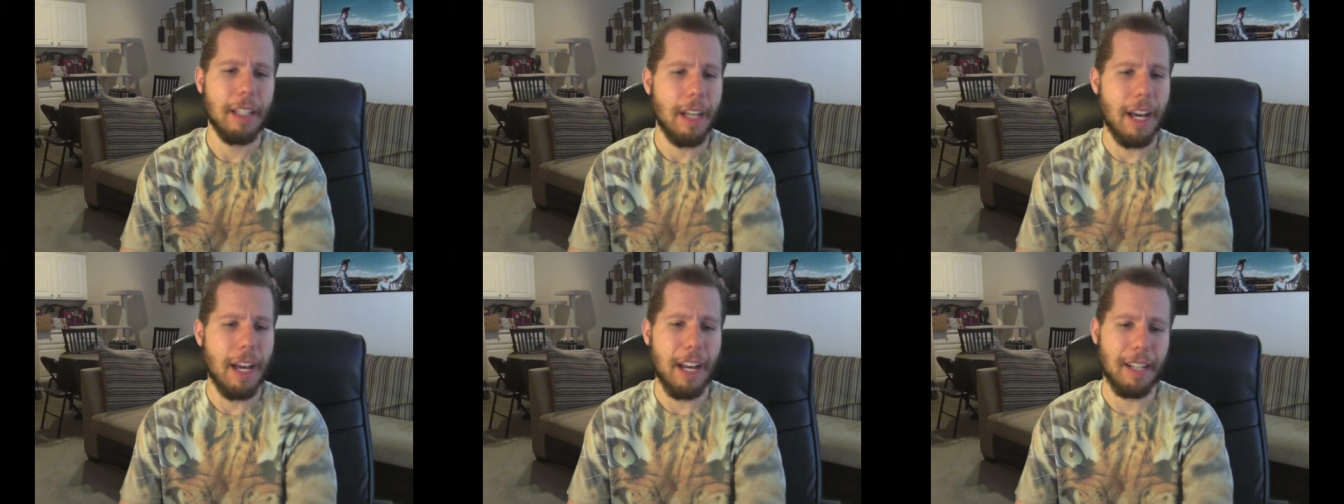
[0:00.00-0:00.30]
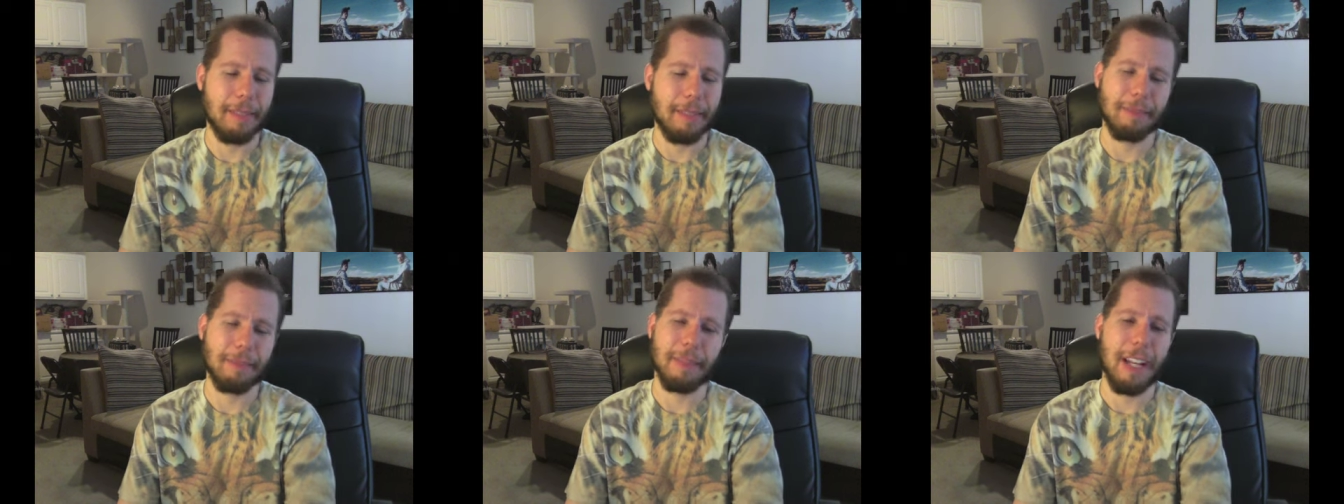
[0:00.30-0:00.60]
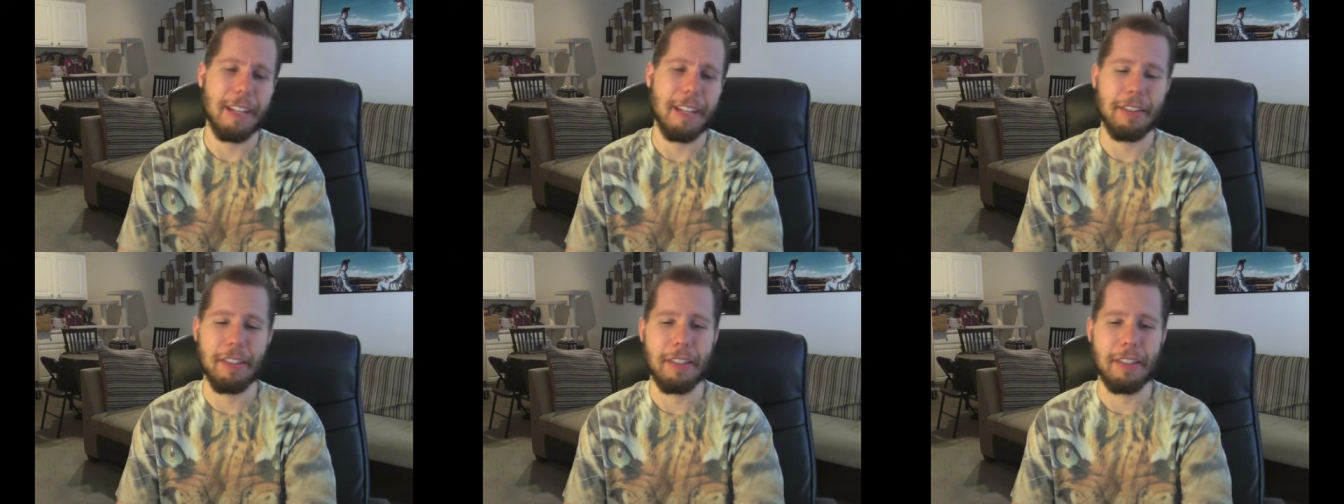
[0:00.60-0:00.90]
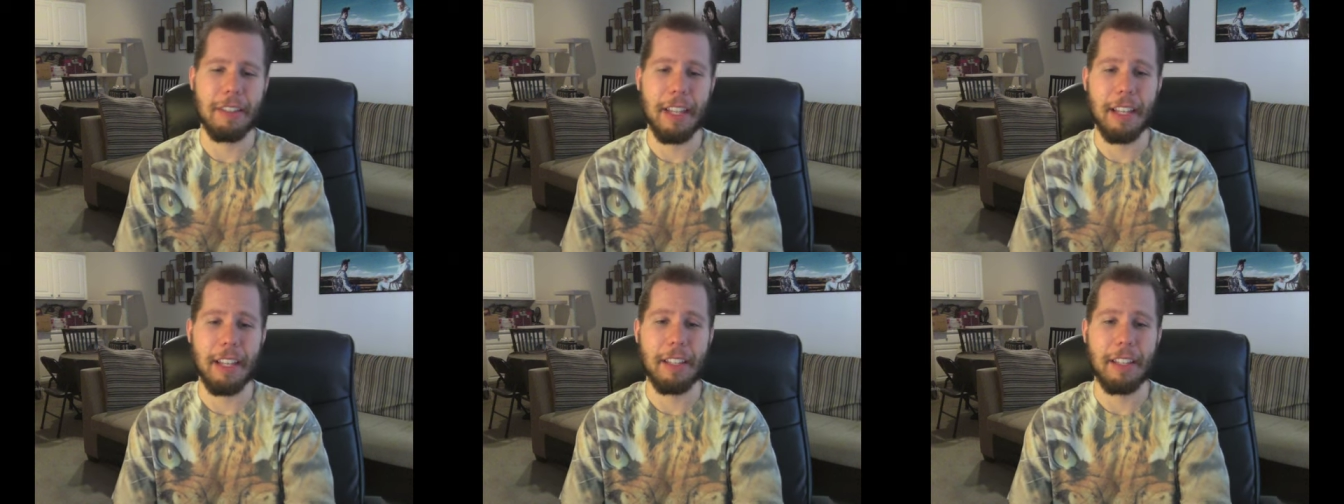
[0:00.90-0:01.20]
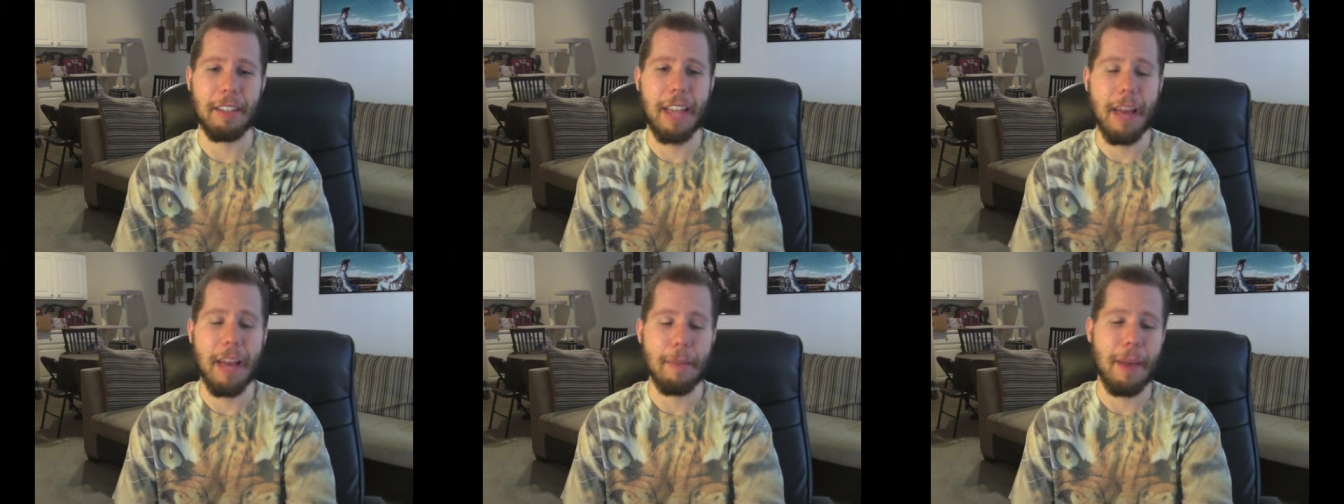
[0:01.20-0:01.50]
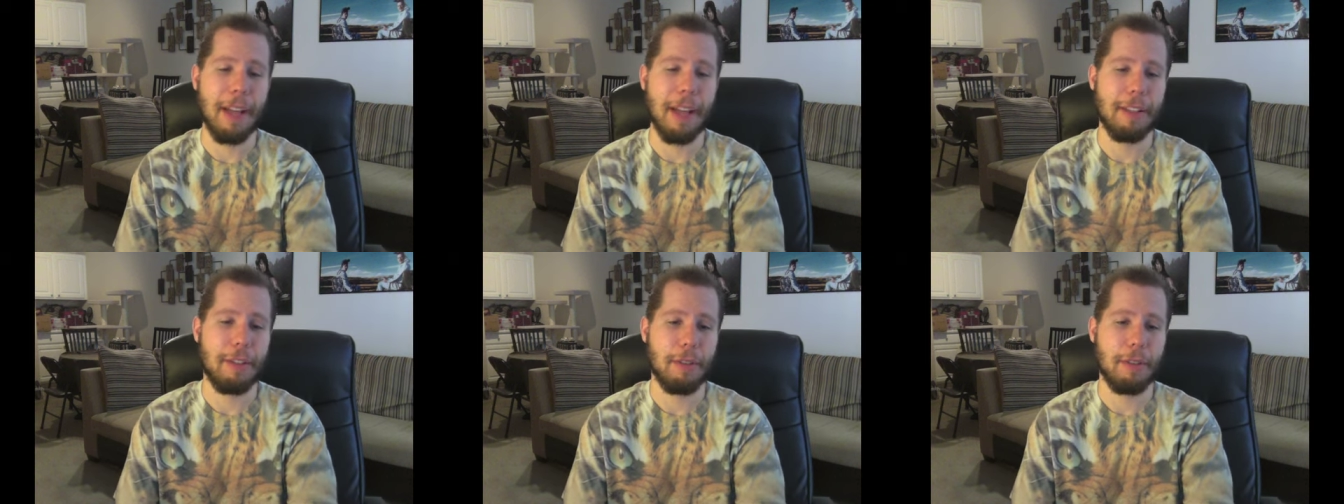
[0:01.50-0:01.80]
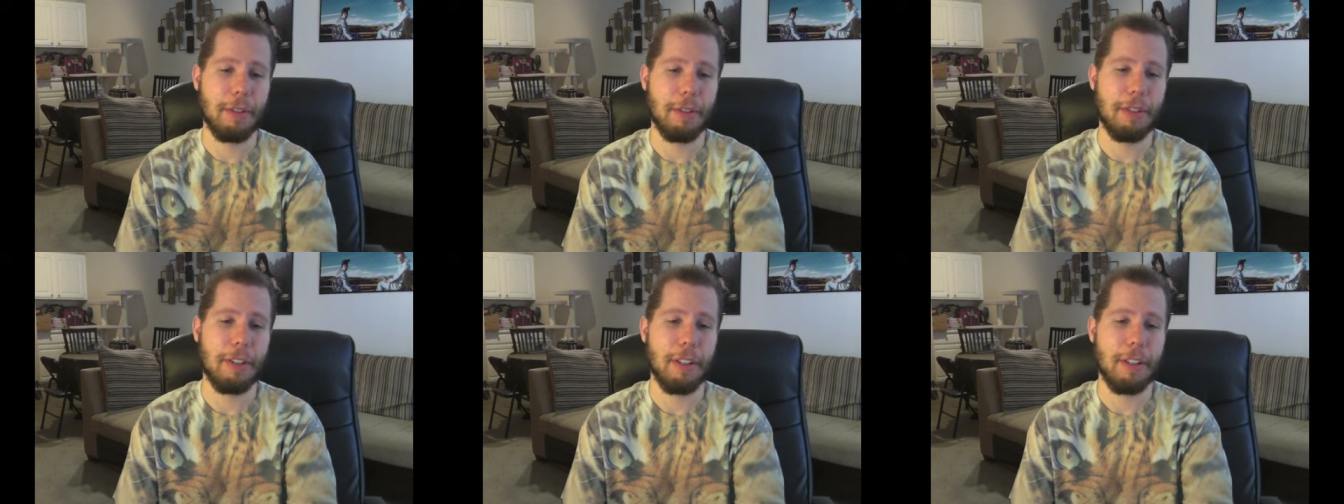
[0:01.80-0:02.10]
Um, I just think that
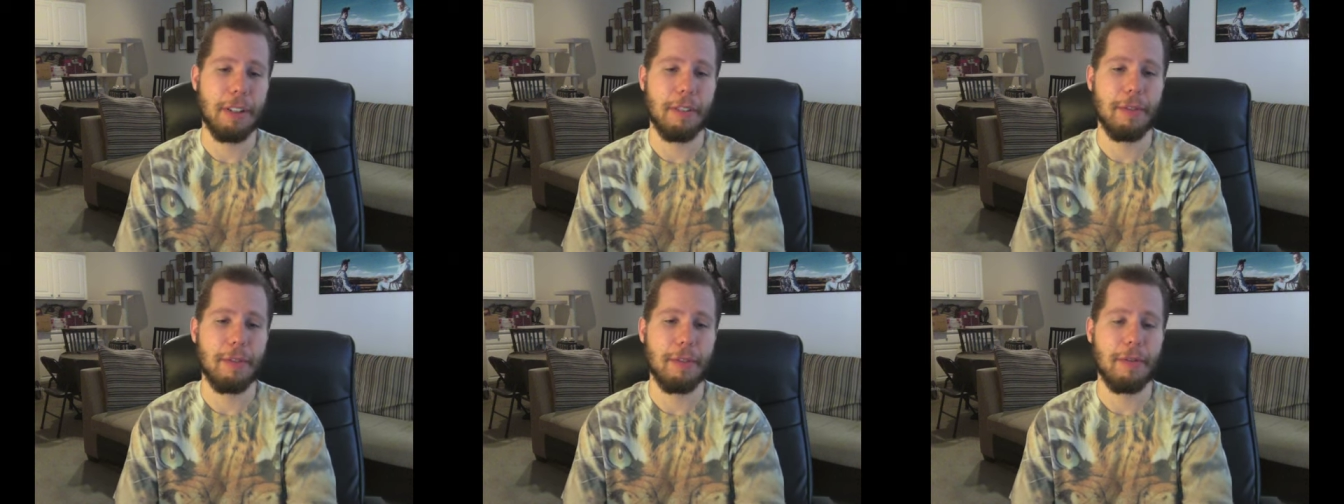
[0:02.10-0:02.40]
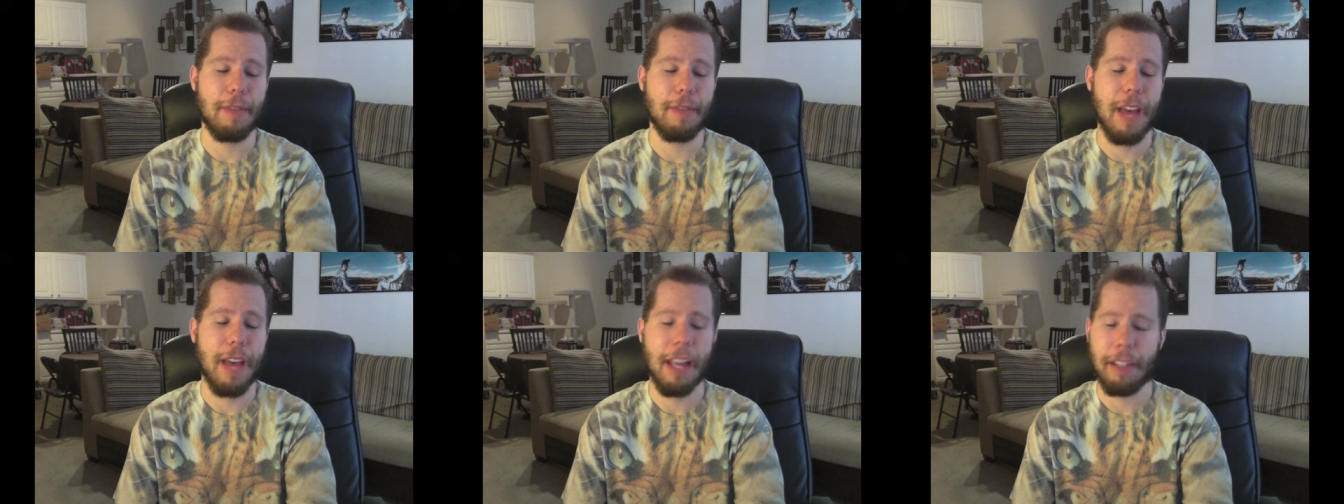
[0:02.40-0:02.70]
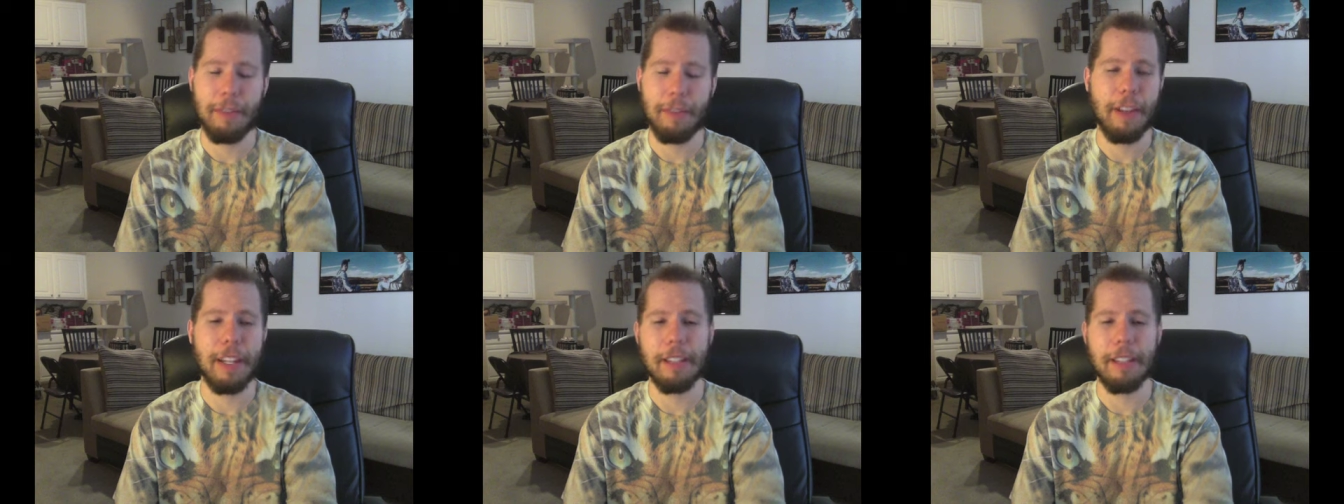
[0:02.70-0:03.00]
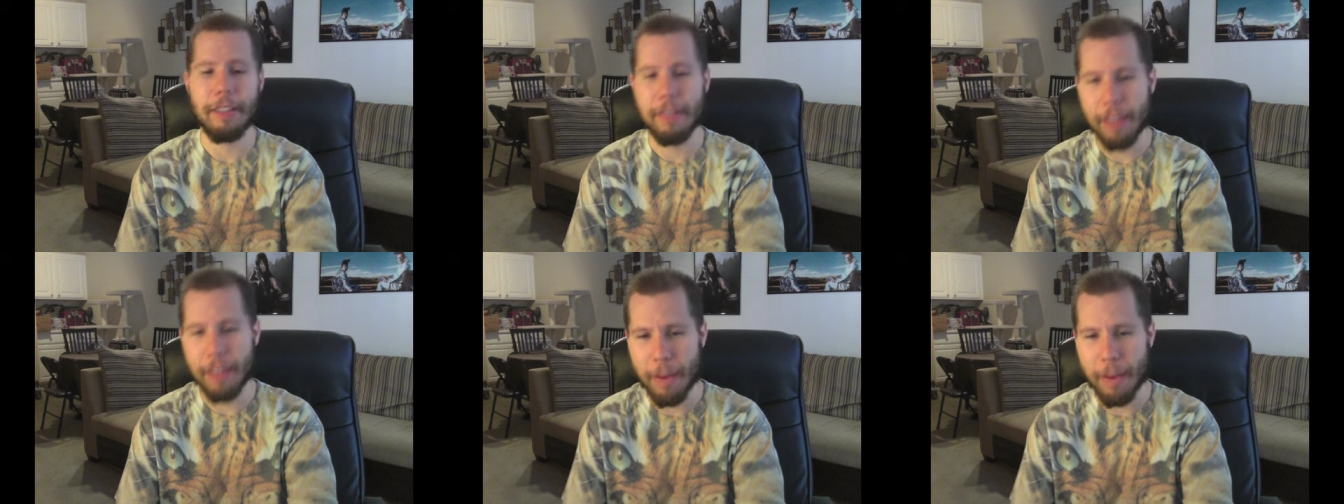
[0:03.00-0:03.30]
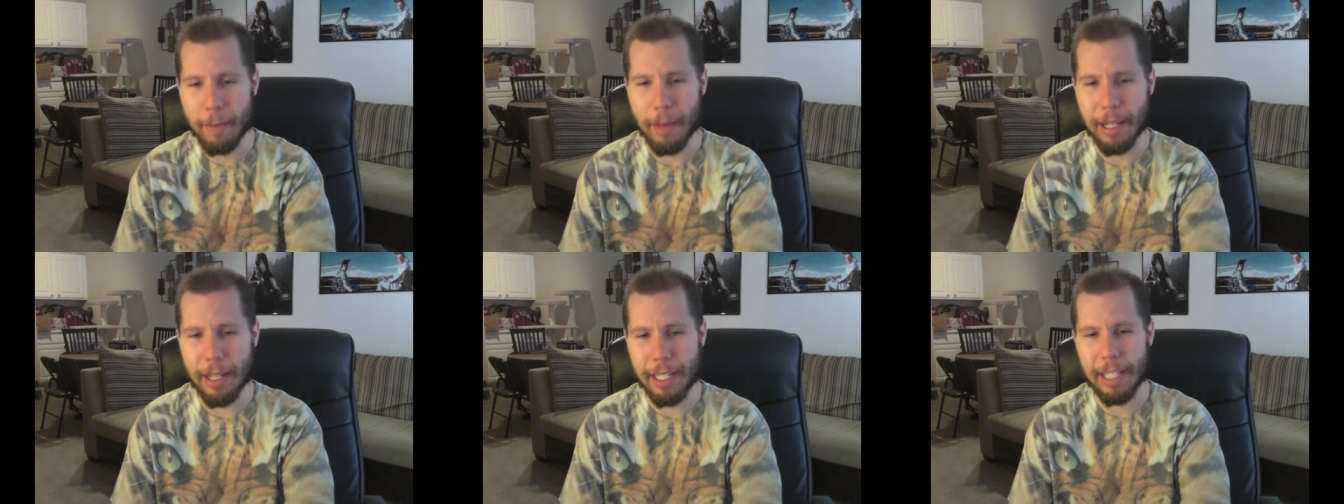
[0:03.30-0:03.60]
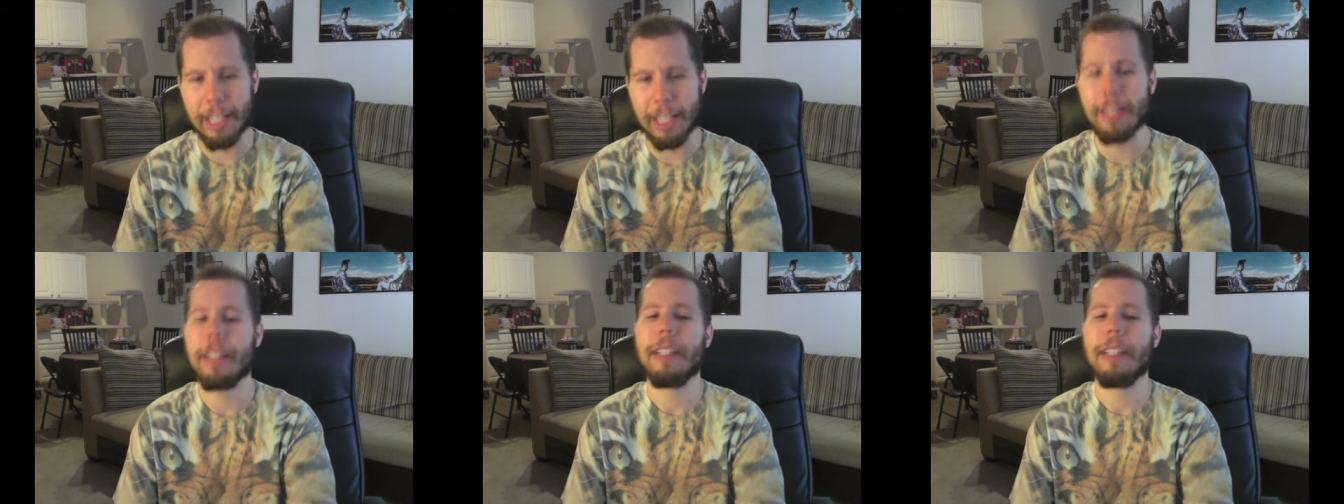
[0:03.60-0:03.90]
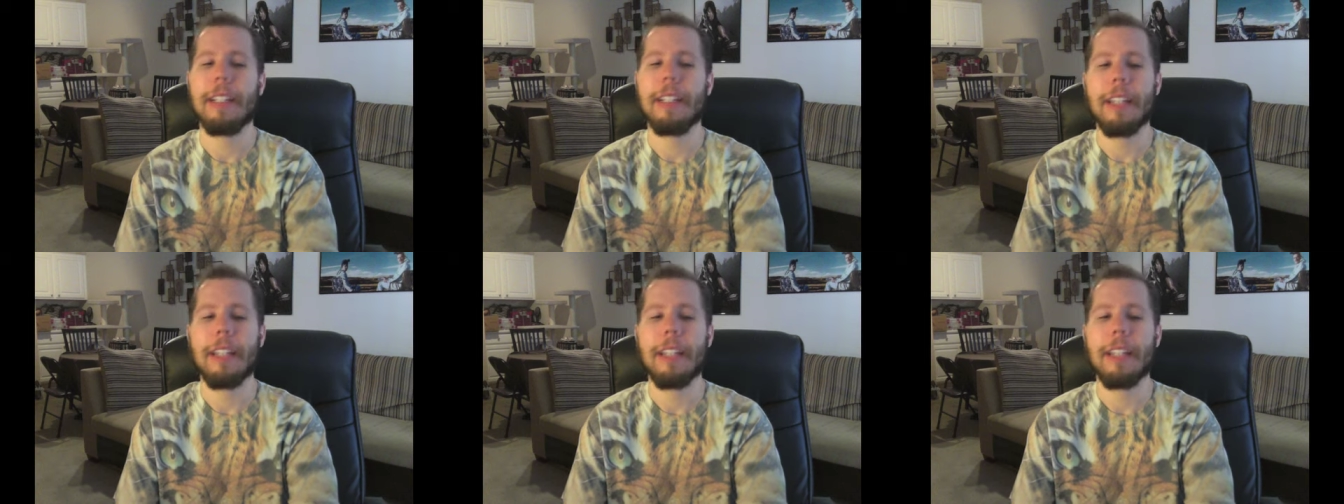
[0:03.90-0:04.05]
match could have elevated somebody.